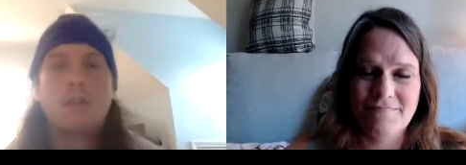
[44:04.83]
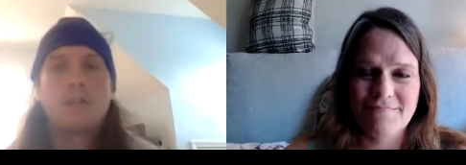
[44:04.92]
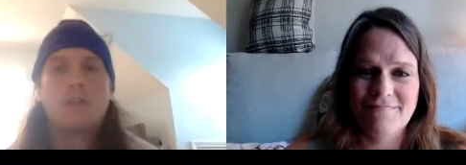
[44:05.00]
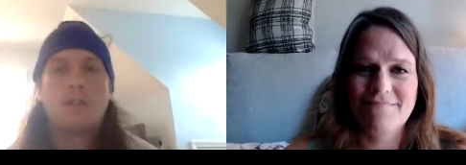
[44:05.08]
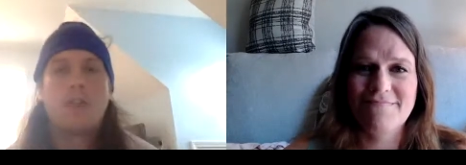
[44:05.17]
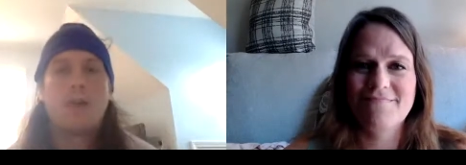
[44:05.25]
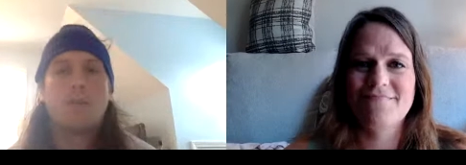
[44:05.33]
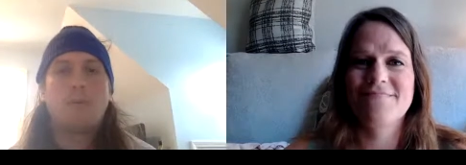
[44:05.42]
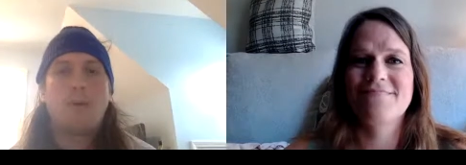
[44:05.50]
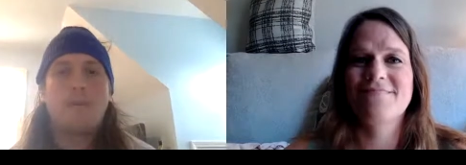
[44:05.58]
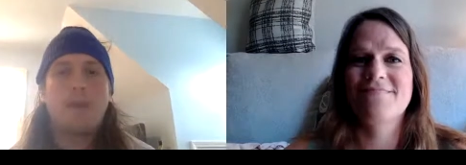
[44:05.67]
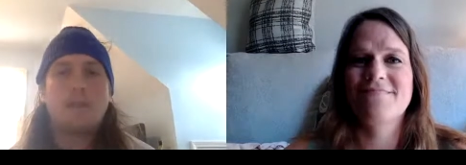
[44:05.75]
Speaker 1: So that would be
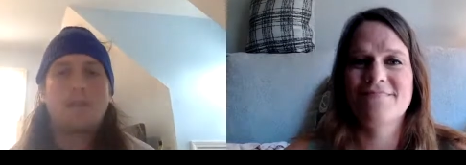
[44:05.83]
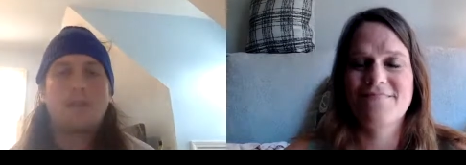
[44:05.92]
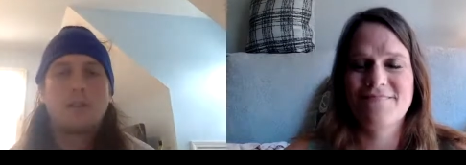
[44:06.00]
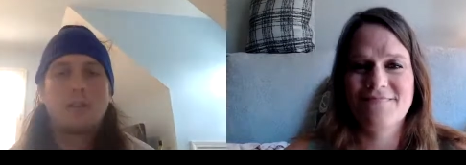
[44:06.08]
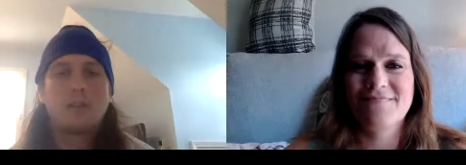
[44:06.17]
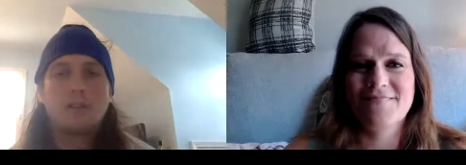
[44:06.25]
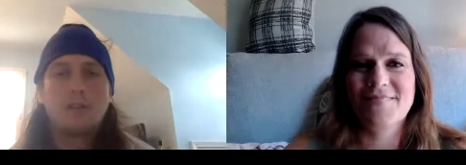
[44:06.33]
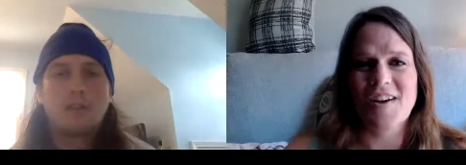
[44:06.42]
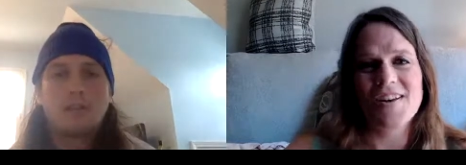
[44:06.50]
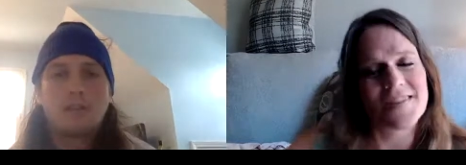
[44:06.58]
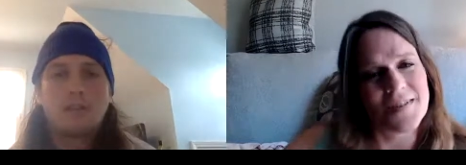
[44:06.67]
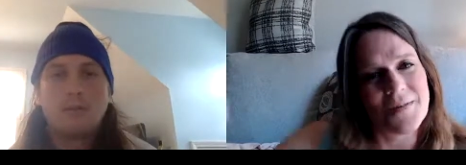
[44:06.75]
my message.
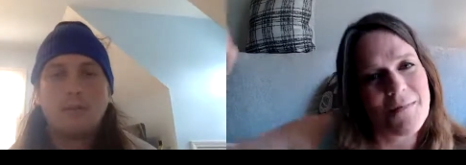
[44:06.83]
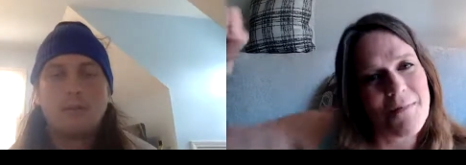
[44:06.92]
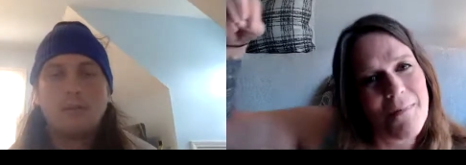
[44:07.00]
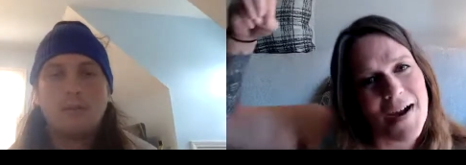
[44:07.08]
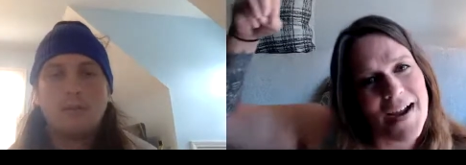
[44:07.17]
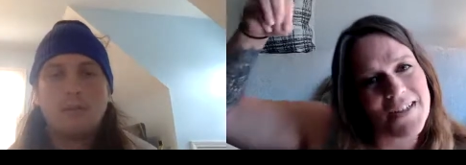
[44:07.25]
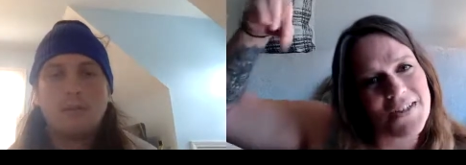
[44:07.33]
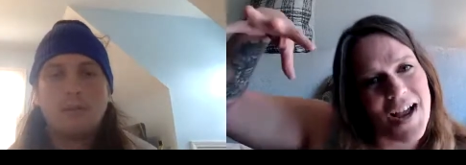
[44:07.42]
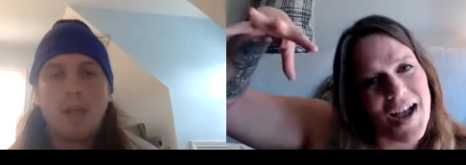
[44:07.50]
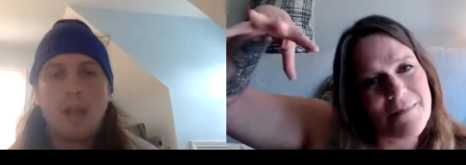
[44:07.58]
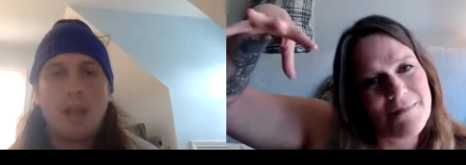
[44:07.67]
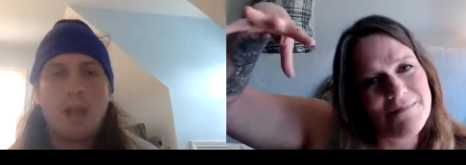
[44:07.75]
Speaker 2: Awesome. Mic
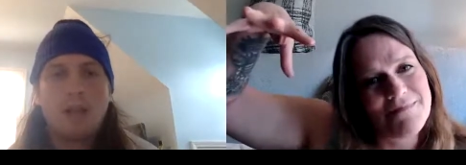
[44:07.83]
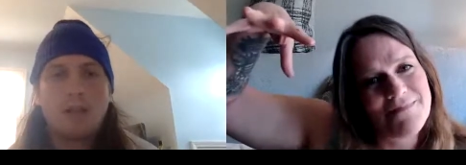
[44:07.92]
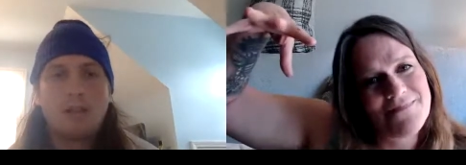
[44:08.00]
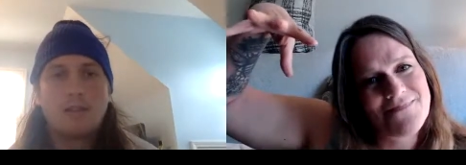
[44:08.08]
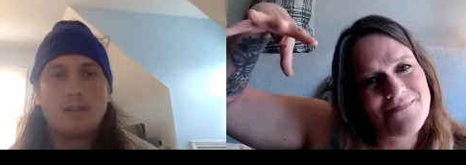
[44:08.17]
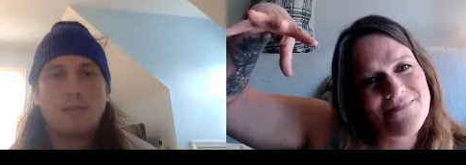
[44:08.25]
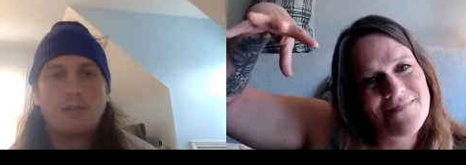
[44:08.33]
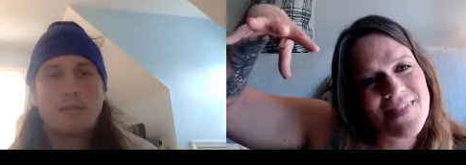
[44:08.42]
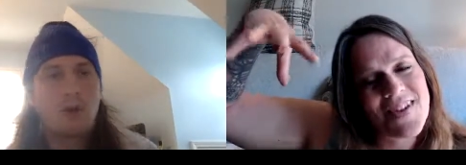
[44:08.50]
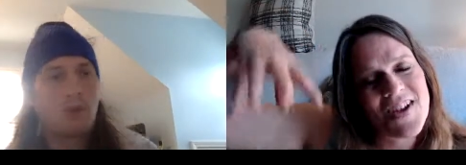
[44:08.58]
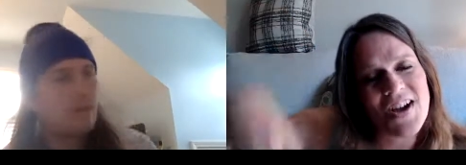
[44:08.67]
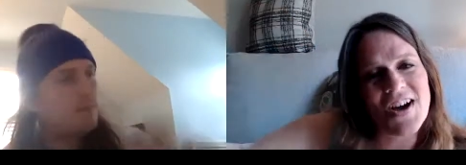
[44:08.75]
drop. Yeah,
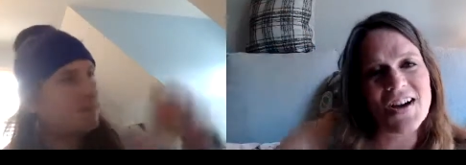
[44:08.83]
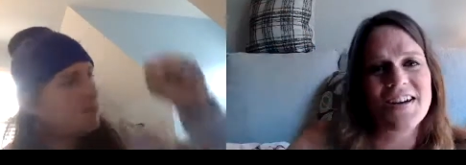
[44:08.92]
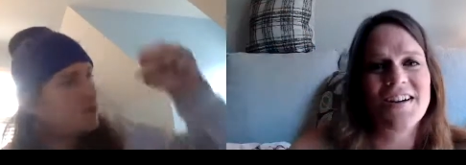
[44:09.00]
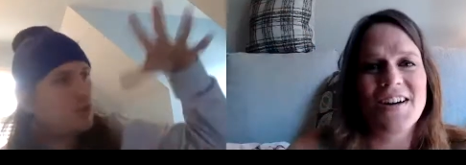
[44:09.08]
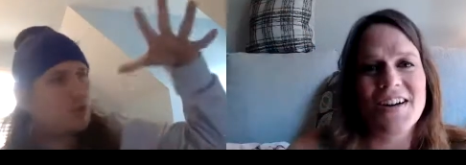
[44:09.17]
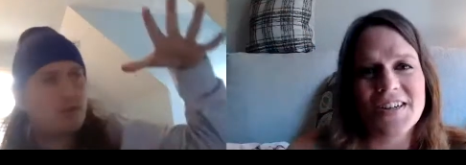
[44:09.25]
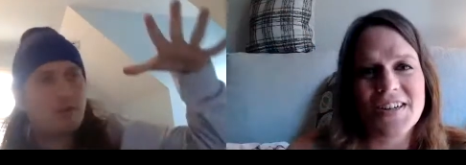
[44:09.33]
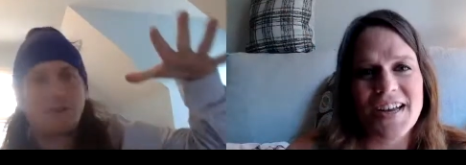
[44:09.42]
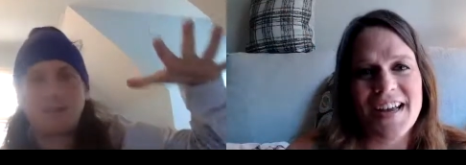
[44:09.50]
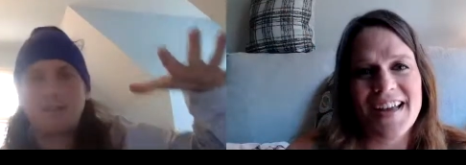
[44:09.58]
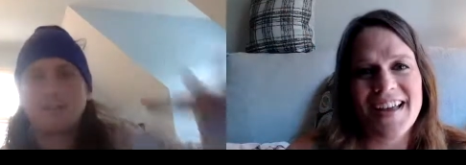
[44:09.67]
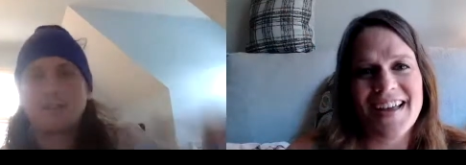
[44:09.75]
totally. All
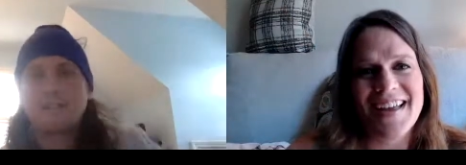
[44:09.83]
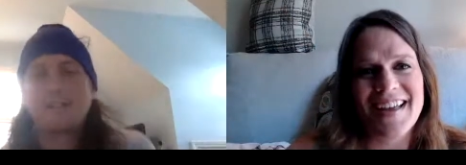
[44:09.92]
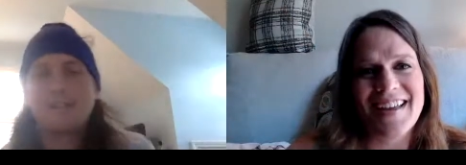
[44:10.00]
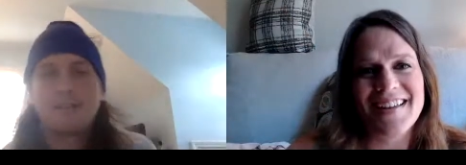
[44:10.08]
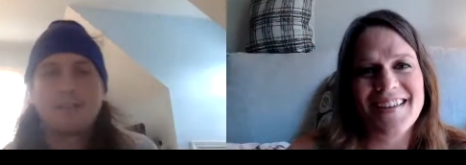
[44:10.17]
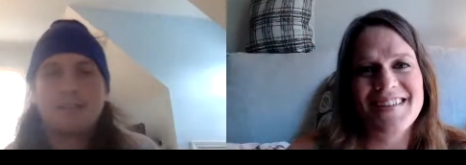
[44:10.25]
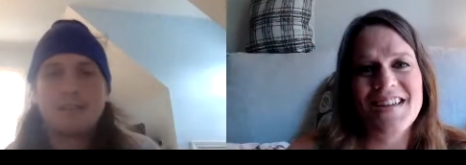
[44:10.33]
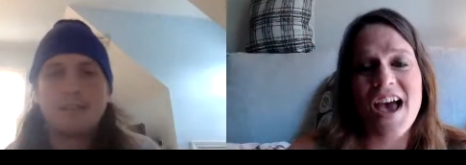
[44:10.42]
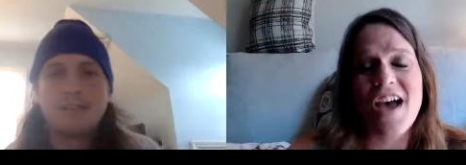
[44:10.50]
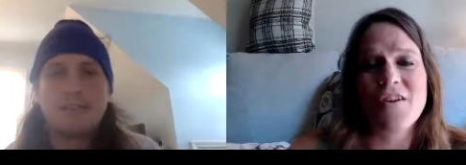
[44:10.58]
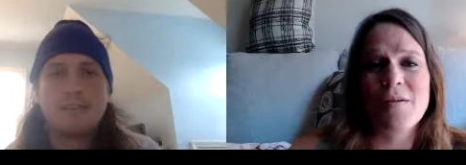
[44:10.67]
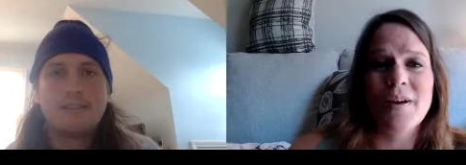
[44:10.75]
right
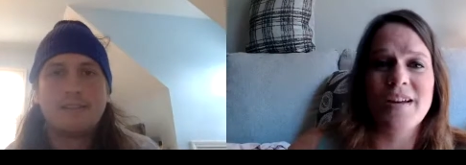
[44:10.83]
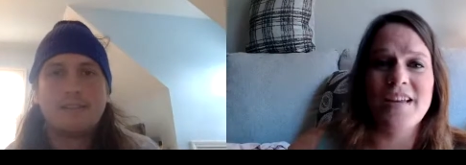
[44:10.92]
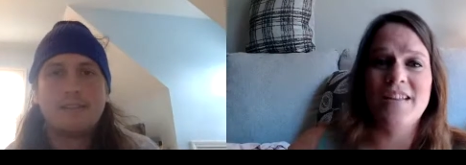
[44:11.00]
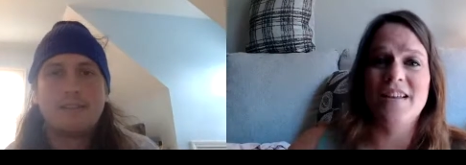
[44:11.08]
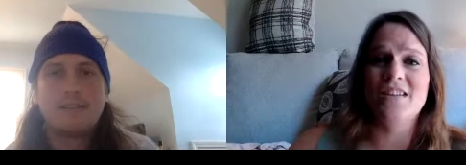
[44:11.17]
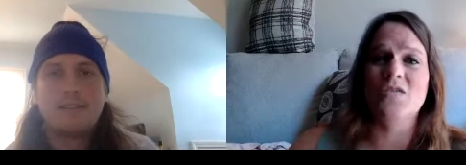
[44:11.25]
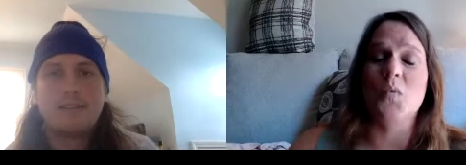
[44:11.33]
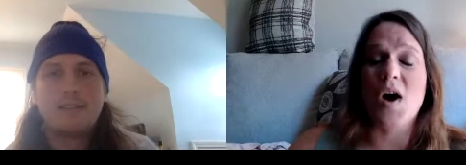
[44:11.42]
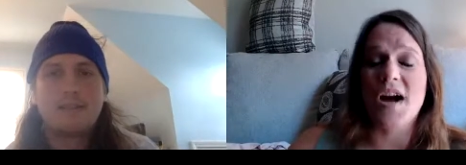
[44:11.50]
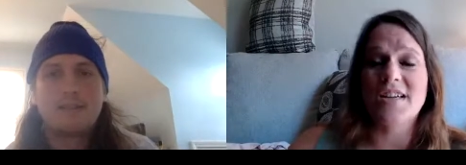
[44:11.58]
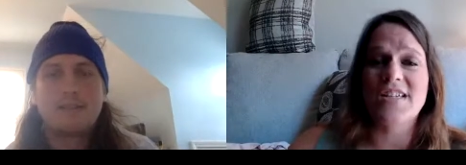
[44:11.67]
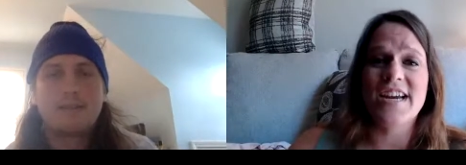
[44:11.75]
to everybody that's
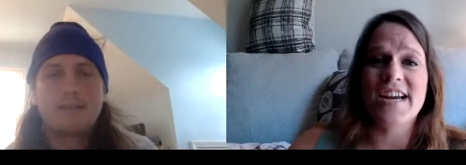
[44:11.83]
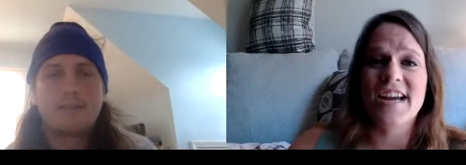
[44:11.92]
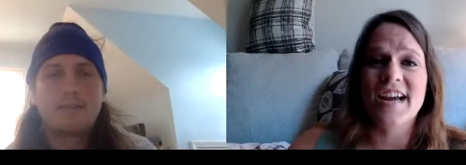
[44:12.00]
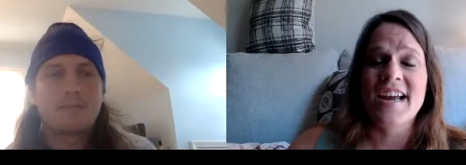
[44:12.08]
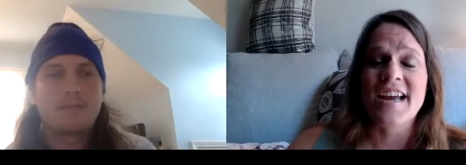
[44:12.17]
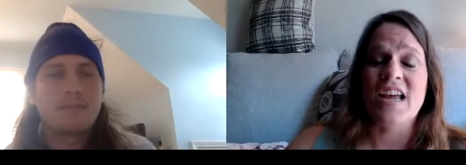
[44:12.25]
watching,